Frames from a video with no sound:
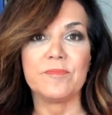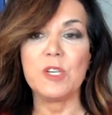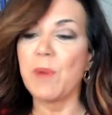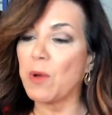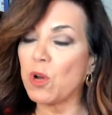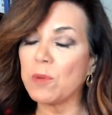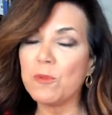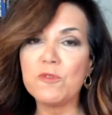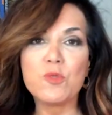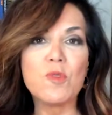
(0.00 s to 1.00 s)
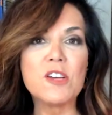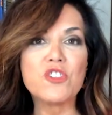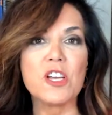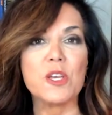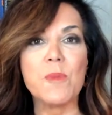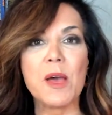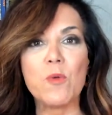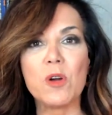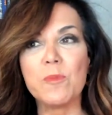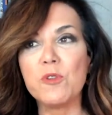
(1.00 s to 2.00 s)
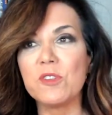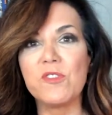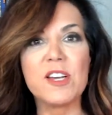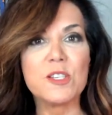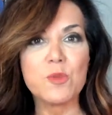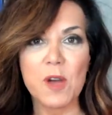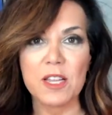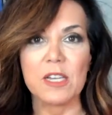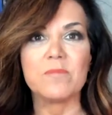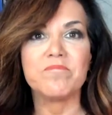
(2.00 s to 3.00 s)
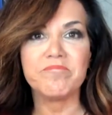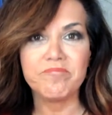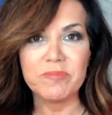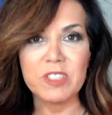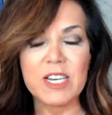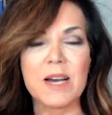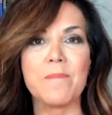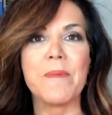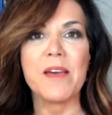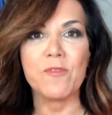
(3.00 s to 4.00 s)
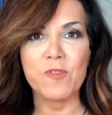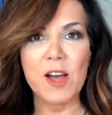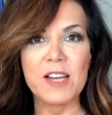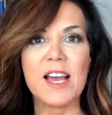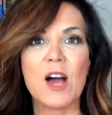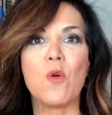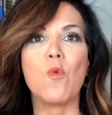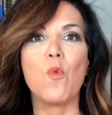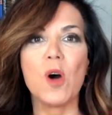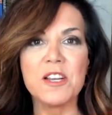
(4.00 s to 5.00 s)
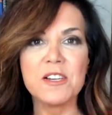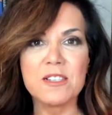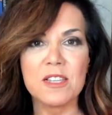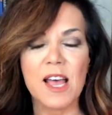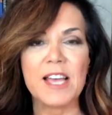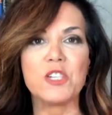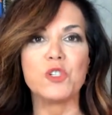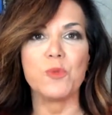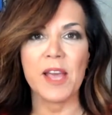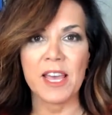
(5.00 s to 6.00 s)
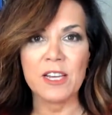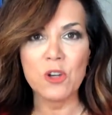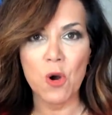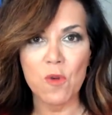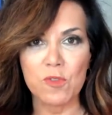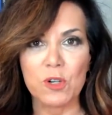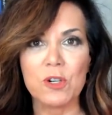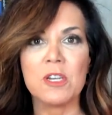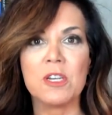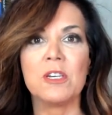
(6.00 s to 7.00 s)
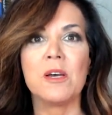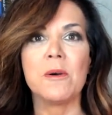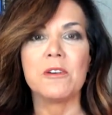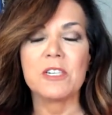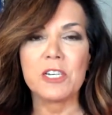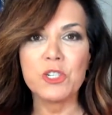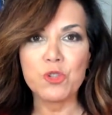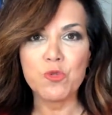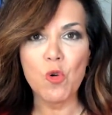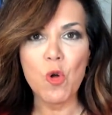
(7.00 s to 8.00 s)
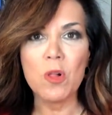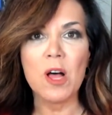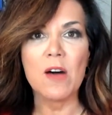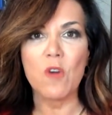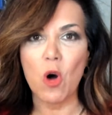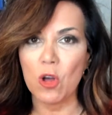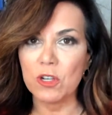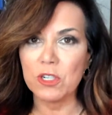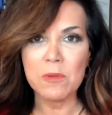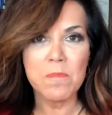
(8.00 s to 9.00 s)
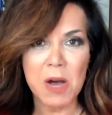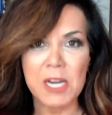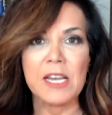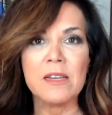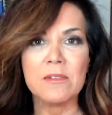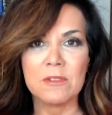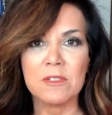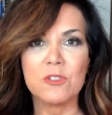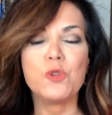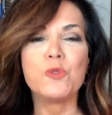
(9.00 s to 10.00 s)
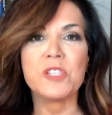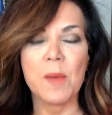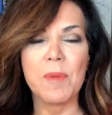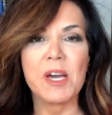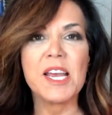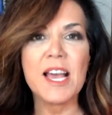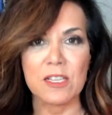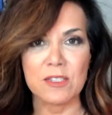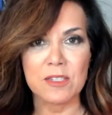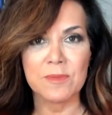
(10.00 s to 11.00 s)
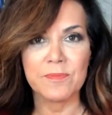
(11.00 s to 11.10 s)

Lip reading: You might want to move to Russia. You might want to move to Venezuela. Yeah, and find out what it is like to hand over control of all your money to somebody else.